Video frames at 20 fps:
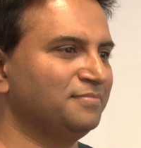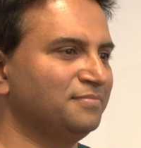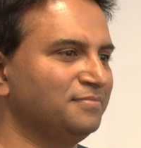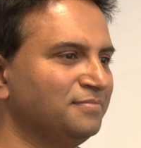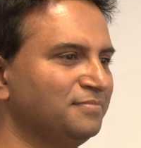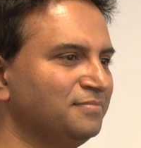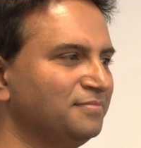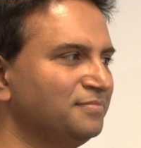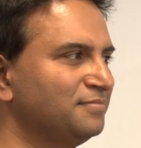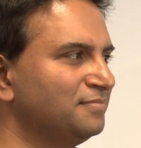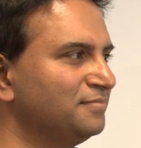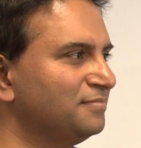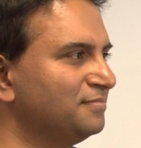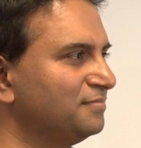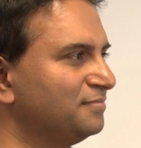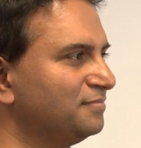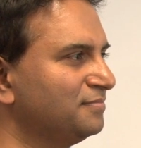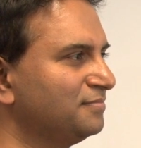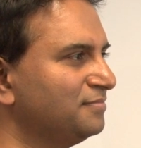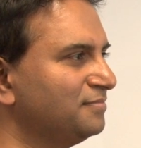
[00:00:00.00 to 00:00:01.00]

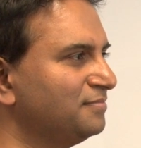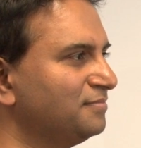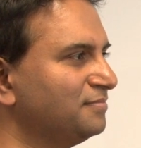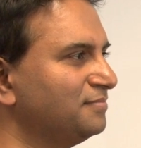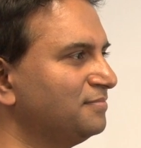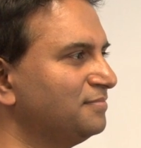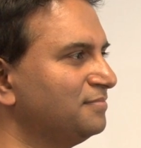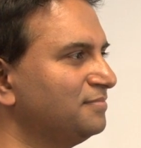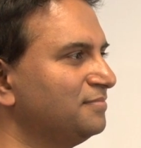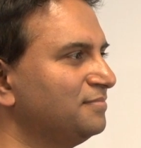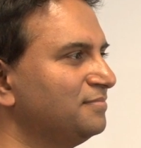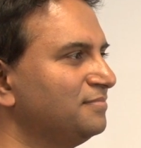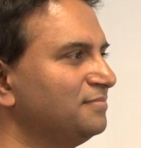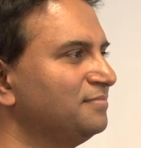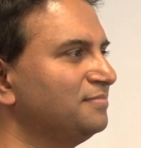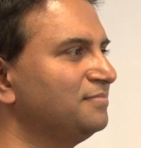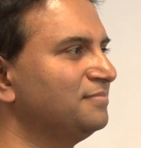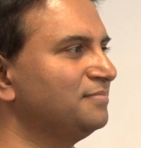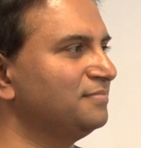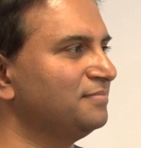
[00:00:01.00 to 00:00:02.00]

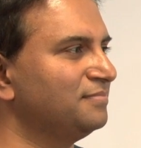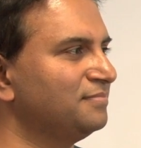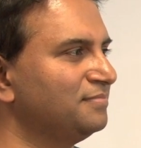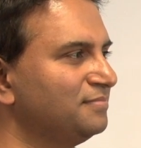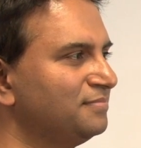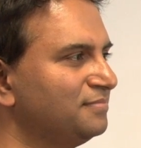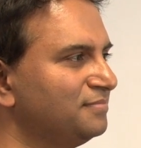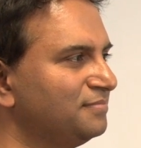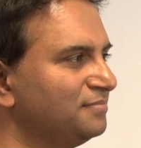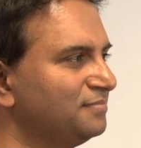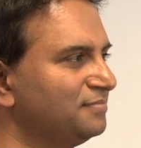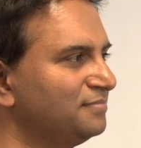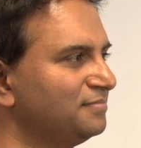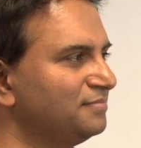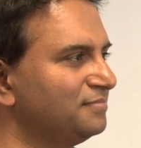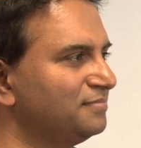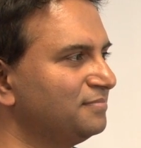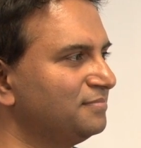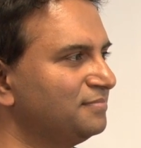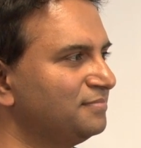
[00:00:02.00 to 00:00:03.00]

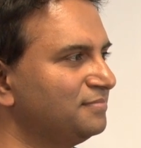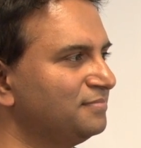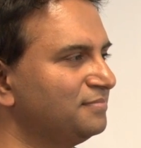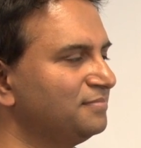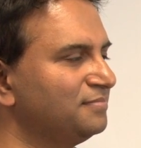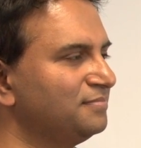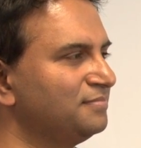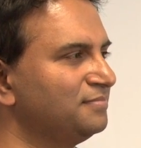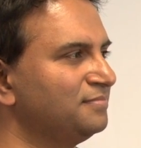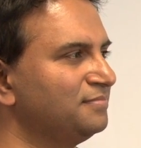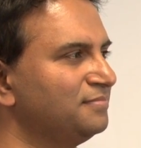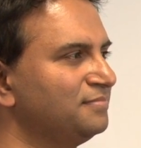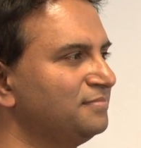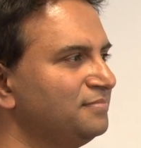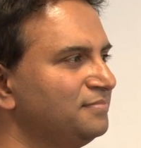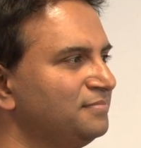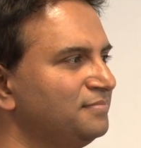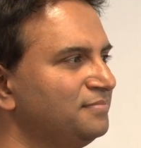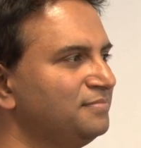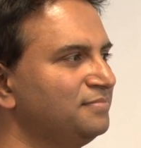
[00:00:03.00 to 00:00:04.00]

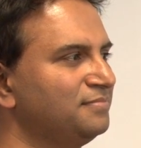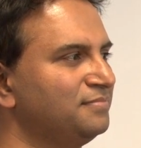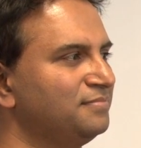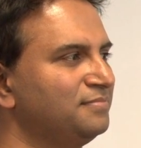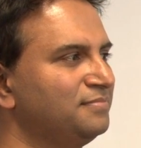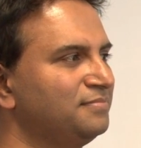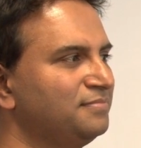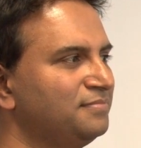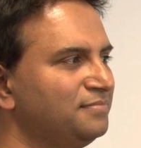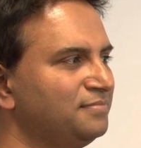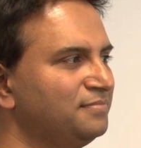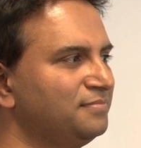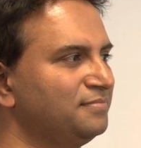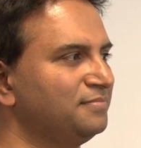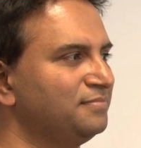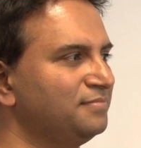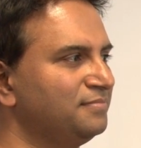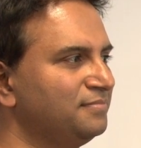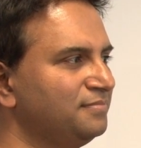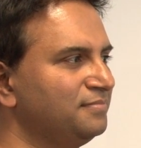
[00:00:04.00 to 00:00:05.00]

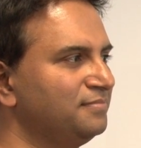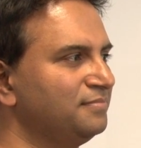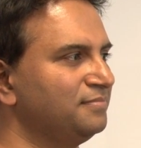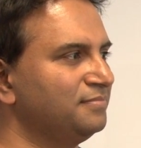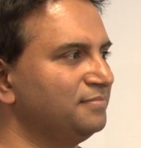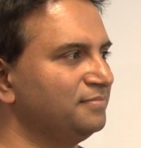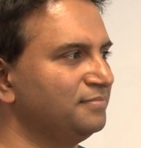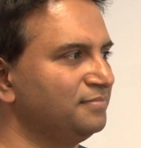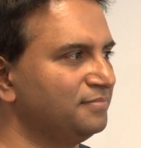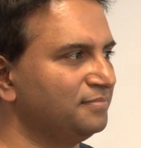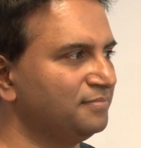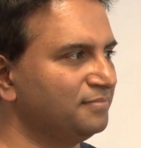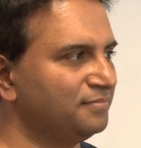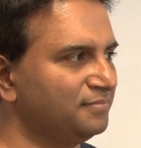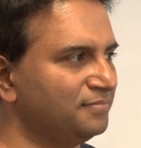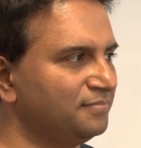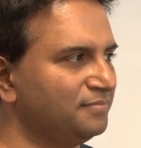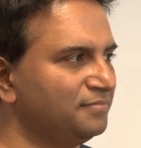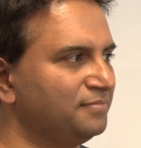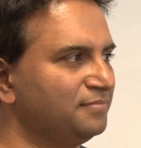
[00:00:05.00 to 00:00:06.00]

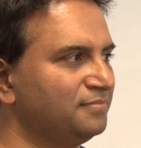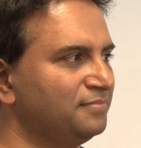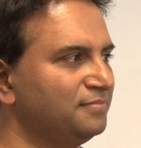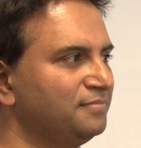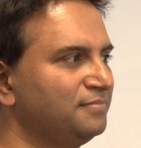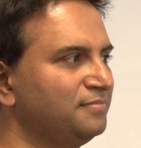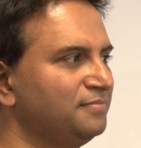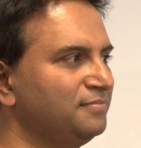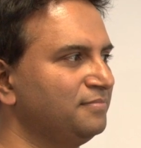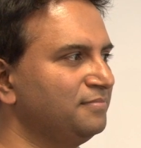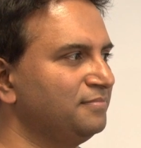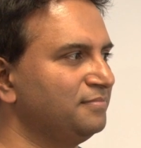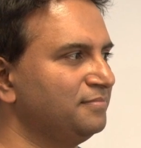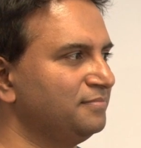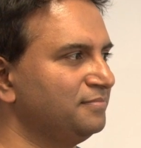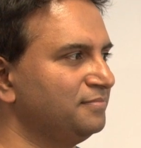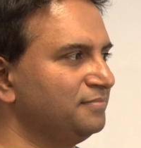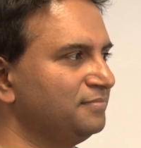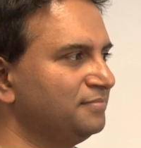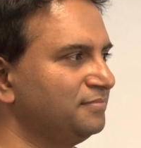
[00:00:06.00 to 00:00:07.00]

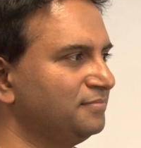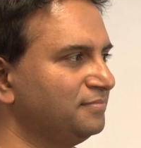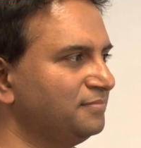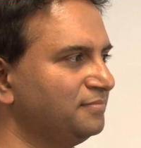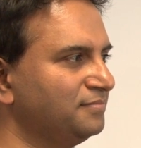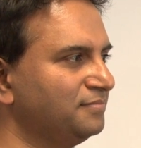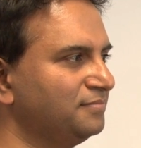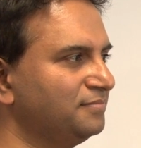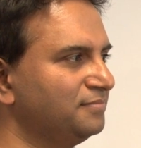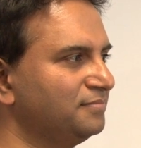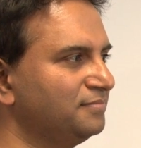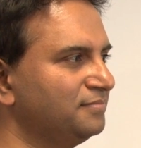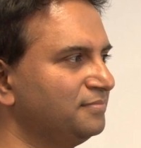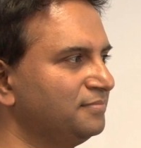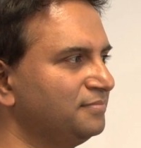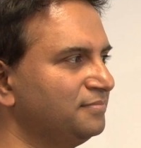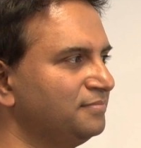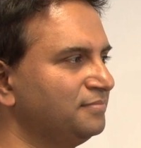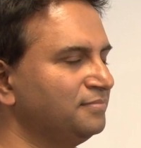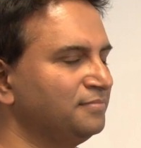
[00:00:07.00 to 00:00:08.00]
(not speaking)